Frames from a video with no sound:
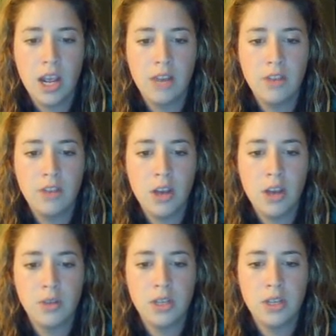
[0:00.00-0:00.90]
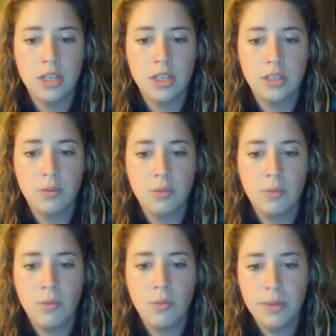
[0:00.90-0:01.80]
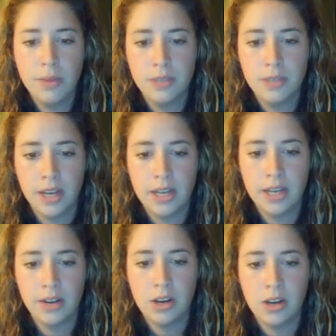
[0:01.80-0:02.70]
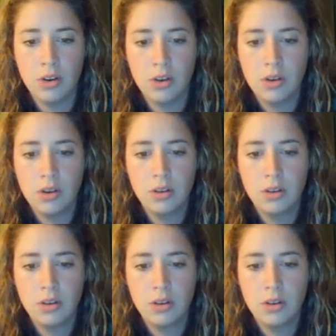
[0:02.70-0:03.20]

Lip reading: And if you go to this website down here,